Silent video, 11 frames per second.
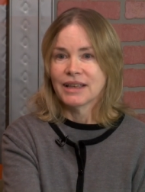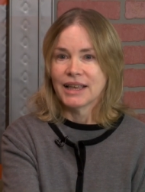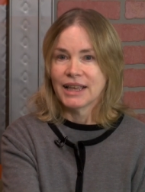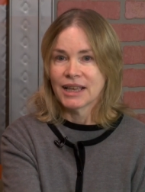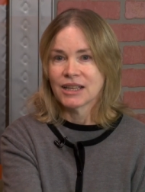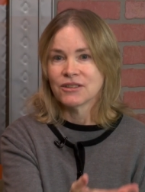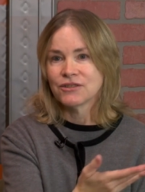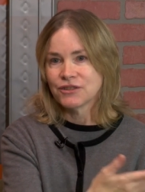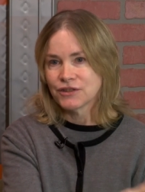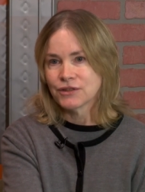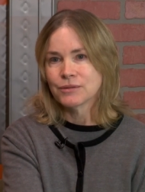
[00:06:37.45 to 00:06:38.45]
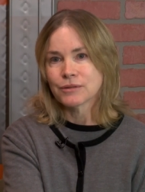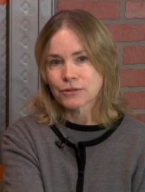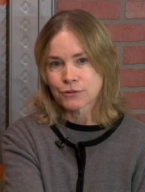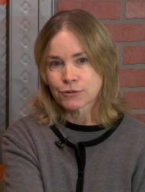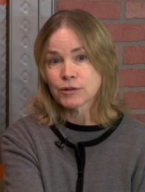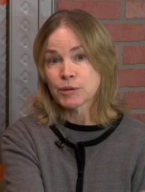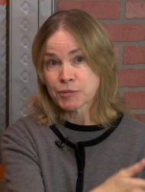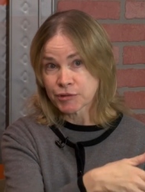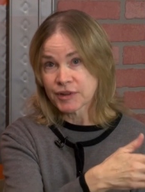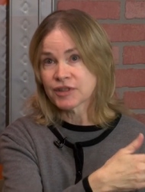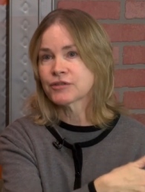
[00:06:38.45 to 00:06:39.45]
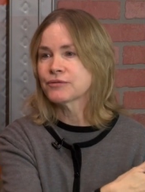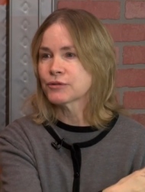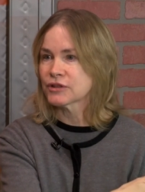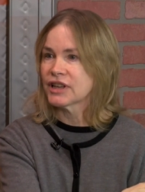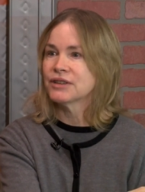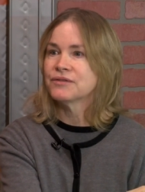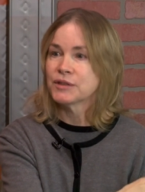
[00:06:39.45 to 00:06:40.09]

And she grew up the rest of her life